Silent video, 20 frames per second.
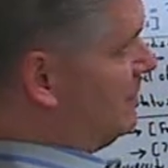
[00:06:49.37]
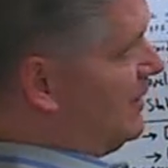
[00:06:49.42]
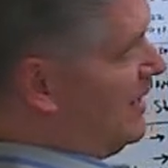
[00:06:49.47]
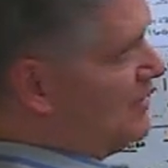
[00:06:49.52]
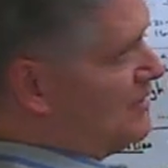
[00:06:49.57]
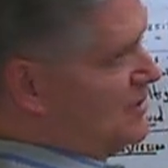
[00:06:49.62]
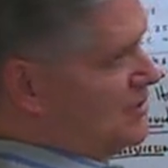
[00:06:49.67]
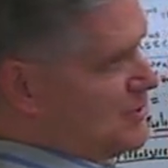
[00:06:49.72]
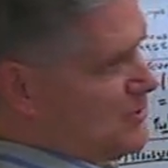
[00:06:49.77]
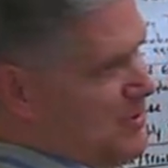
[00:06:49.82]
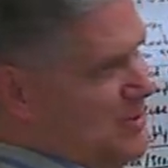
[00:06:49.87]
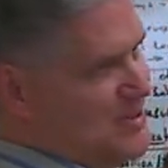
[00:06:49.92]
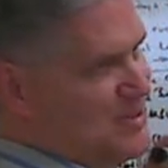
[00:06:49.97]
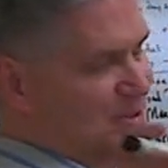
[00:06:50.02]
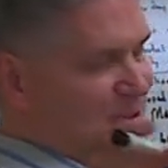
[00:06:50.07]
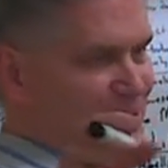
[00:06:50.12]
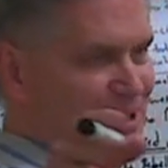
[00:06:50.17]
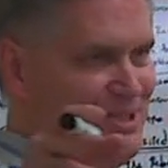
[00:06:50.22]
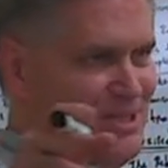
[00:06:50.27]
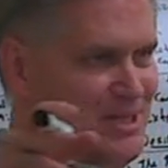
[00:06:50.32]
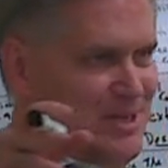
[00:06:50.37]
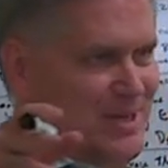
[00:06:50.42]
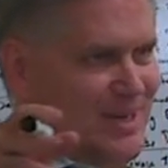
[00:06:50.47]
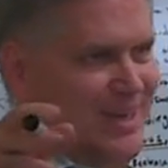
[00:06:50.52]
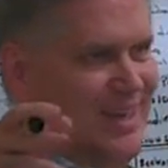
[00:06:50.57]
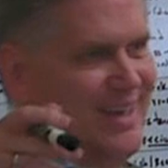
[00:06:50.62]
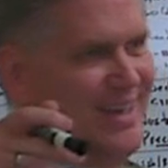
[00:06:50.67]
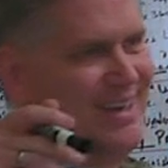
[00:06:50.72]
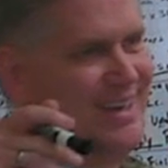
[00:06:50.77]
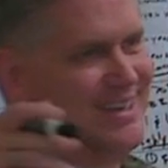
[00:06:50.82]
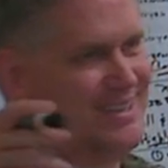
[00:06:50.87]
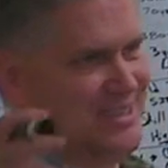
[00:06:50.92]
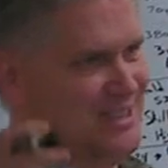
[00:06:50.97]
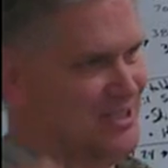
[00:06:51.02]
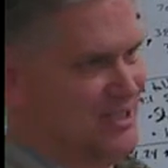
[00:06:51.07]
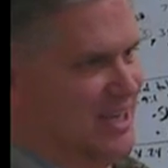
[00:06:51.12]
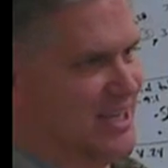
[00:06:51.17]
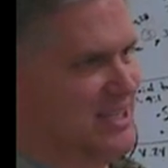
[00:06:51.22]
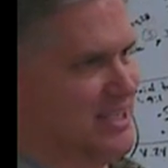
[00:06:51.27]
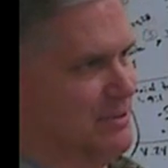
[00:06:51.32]
about this recently, she
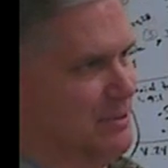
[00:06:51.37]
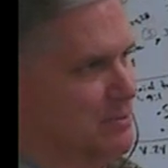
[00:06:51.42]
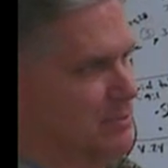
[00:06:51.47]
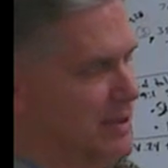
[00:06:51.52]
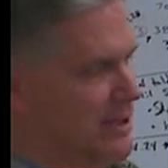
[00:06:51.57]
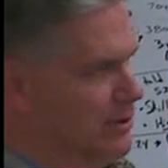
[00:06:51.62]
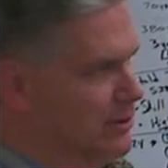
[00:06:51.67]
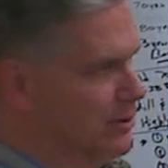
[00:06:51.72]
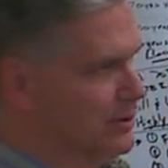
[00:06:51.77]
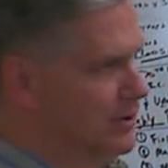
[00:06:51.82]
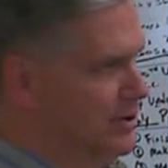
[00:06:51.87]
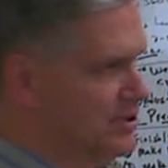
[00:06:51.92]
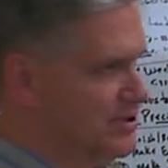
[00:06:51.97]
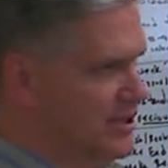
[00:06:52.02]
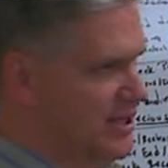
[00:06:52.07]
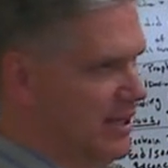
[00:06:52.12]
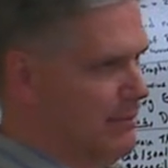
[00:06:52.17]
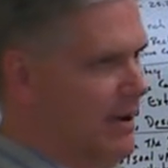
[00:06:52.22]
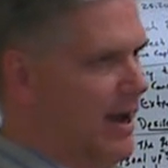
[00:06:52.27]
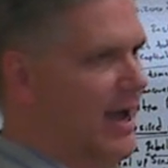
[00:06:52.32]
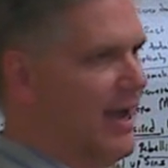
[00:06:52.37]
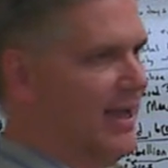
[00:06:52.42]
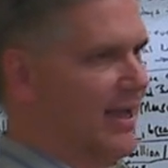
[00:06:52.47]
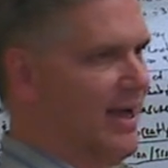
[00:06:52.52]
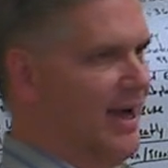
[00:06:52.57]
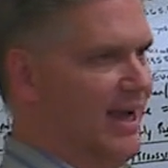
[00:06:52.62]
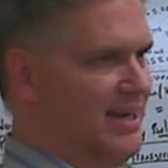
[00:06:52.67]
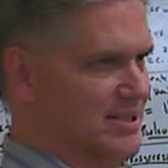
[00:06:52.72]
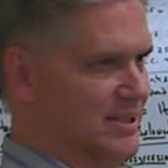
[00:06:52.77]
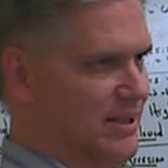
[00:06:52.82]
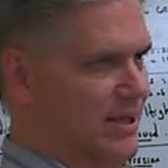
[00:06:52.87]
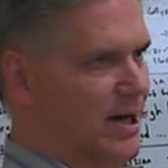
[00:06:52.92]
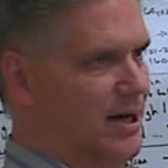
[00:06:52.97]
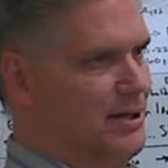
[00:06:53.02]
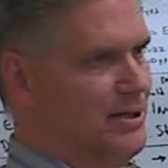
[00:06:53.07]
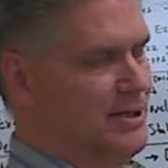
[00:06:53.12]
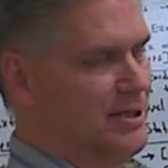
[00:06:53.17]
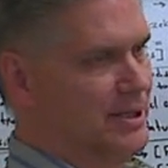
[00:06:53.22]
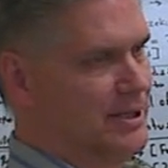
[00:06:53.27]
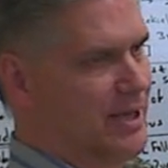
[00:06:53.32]
jested with me going, this Nehemiah guy has a
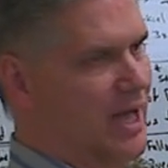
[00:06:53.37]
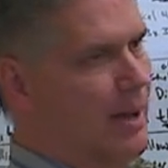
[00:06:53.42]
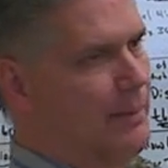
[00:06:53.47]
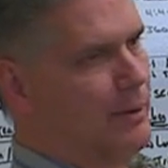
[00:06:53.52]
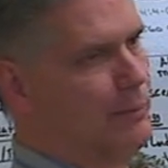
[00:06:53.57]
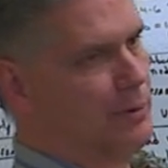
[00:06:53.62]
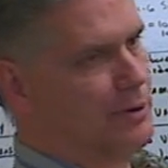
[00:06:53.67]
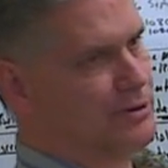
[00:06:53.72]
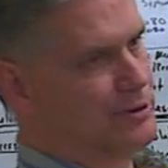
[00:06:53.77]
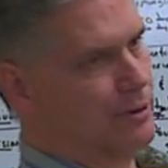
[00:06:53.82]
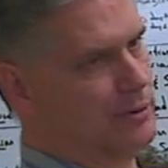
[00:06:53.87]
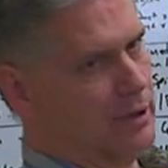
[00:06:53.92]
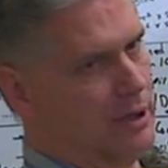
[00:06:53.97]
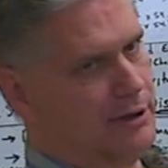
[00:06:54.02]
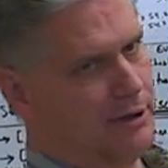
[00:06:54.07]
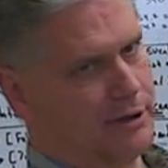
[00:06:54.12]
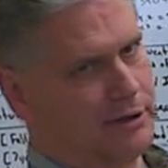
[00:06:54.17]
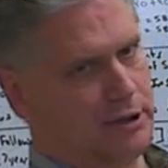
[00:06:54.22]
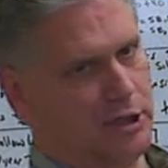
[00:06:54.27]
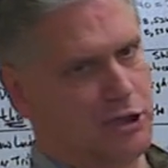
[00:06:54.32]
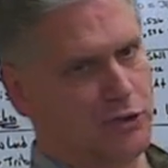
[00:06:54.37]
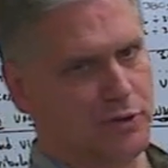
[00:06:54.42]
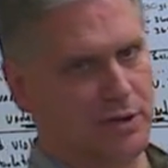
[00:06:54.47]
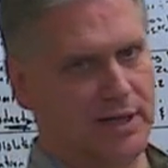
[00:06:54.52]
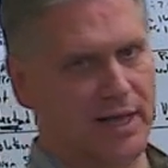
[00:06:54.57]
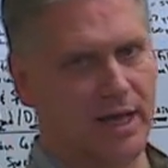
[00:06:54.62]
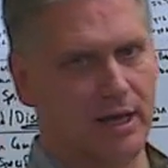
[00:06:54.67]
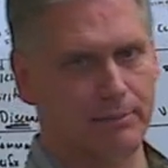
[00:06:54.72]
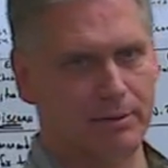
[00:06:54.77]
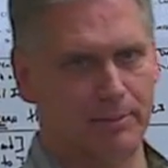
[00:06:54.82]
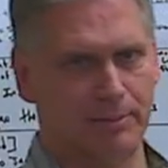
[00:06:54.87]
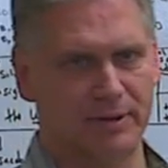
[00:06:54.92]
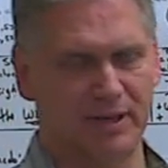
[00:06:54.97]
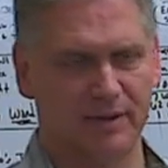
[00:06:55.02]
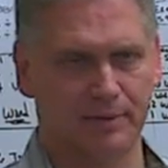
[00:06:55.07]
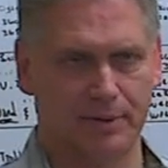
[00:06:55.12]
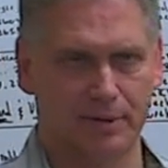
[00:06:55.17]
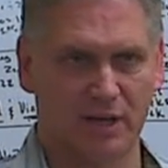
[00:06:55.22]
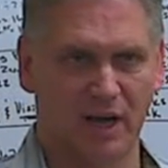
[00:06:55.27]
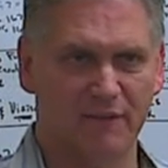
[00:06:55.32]
lot in common with what's going on in our country now. People are
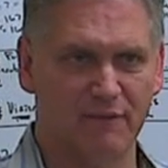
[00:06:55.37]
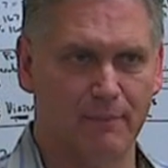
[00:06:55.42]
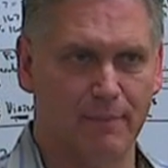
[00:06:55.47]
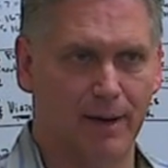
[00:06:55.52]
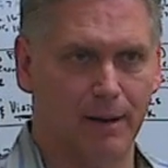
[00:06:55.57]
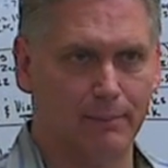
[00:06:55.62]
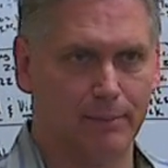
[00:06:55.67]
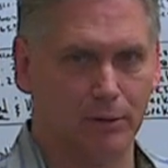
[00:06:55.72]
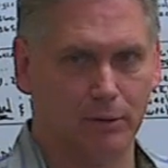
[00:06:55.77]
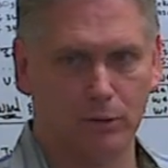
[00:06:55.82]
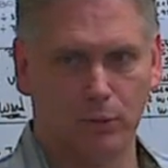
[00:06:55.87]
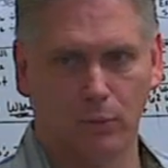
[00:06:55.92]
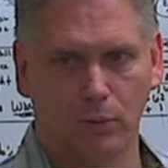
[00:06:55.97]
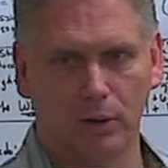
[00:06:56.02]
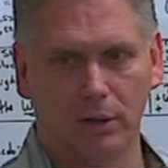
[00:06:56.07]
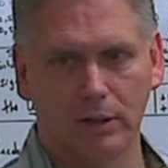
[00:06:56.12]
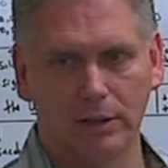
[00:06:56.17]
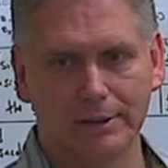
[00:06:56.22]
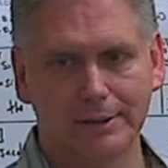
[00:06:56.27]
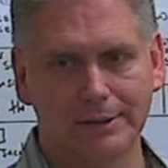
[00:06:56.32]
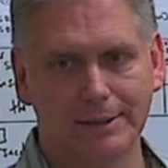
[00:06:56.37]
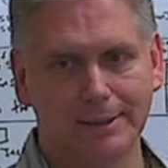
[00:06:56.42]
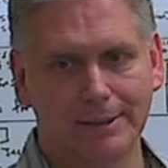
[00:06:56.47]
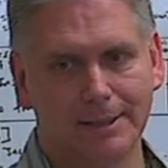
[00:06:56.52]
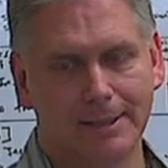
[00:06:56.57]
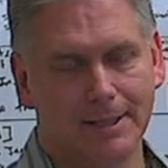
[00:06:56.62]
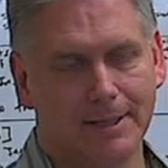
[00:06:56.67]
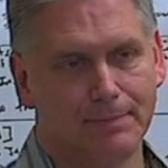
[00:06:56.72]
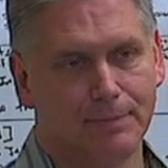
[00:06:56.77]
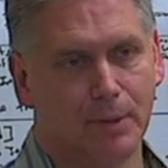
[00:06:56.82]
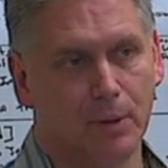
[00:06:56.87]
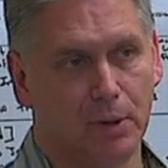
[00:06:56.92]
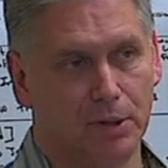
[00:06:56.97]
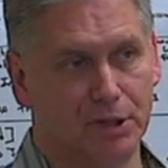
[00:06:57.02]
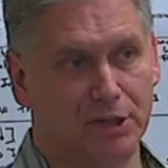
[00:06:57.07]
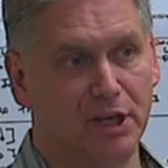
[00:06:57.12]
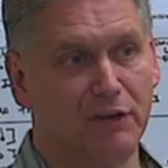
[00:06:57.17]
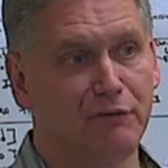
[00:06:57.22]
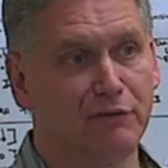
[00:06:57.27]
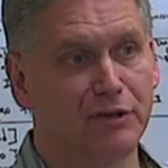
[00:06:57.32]
giving guff about building the wall. Well,
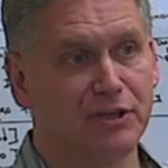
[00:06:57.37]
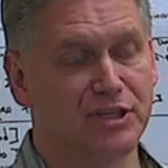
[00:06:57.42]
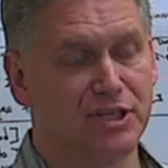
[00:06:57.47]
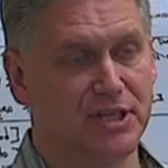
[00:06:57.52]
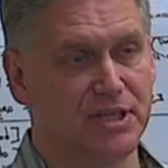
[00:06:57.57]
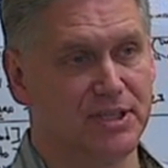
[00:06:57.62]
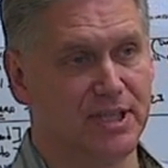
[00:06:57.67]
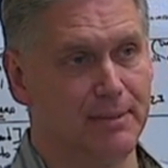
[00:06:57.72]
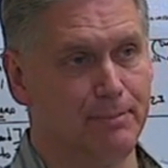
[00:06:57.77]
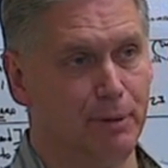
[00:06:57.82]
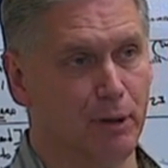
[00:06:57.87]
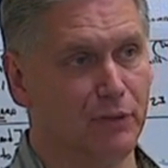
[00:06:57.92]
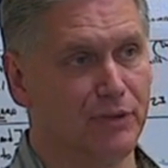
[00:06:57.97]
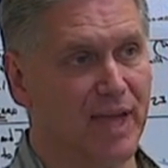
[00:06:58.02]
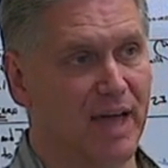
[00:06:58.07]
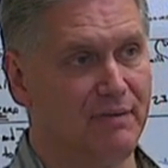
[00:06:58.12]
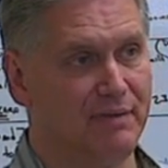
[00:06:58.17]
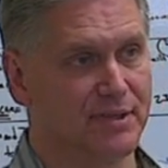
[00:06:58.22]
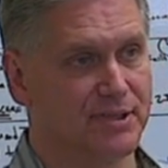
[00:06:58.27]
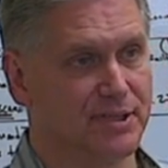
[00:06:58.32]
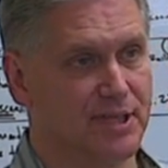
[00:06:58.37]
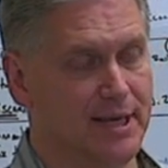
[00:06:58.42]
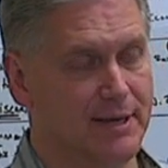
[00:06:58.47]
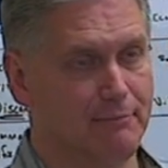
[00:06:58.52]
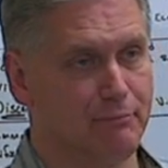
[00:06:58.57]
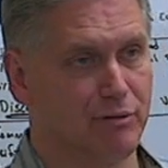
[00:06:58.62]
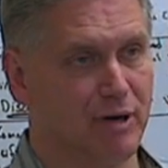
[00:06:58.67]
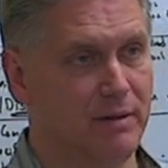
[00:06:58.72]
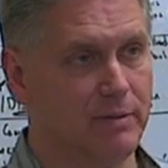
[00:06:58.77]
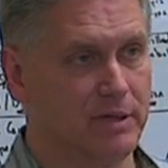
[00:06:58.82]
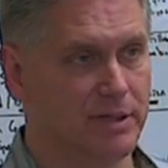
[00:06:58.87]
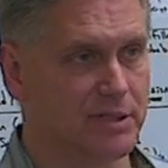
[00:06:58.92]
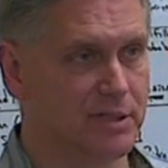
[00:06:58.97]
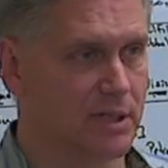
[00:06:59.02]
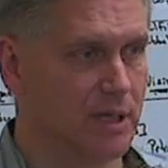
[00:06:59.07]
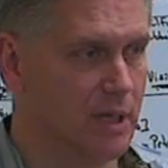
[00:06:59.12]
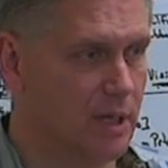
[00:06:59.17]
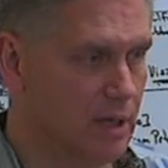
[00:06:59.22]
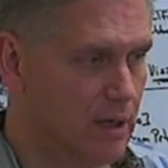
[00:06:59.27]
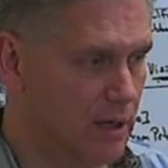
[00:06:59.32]
the difference is they both have the same premise
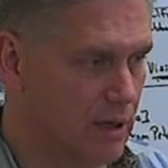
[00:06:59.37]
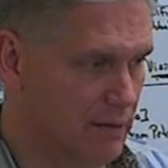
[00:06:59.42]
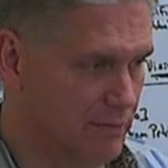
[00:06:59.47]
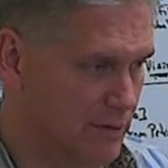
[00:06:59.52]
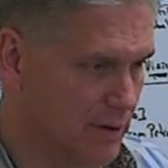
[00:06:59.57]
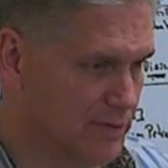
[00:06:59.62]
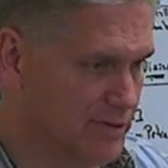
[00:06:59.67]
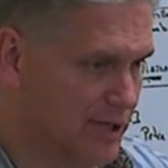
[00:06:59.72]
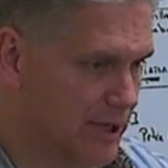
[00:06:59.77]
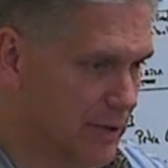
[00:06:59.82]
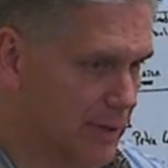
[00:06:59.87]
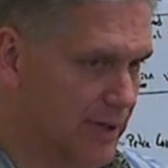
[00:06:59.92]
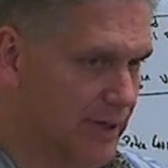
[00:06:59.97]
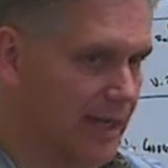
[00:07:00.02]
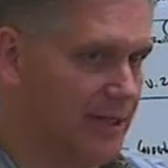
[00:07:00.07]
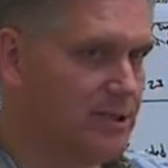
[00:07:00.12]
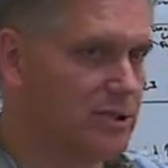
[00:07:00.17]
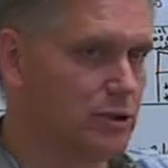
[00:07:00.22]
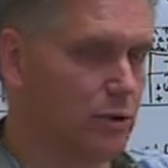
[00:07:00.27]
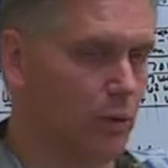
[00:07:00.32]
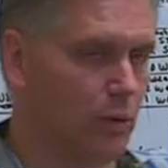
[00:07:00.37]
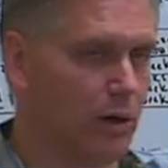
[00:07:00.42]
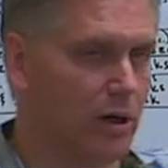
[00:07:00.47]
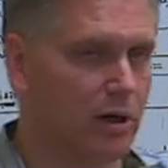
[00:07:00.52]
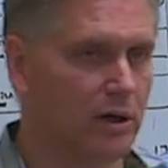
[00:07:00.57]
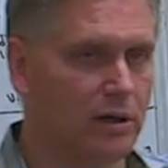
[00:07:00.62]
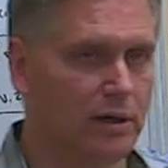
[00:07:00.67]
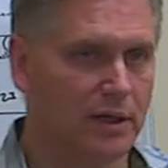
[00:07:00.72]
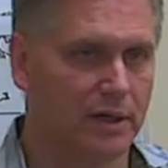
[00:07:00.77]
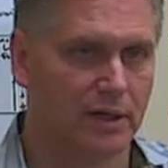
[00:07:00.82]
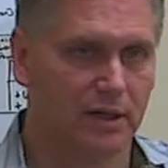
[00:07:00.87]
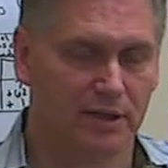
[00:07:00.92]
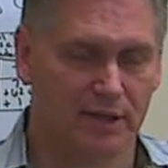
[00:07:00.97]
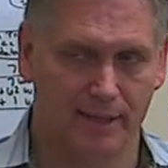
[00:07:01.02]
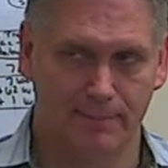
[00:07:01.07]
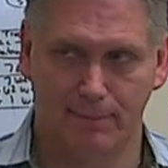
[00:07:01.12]
of those that are against the wall. They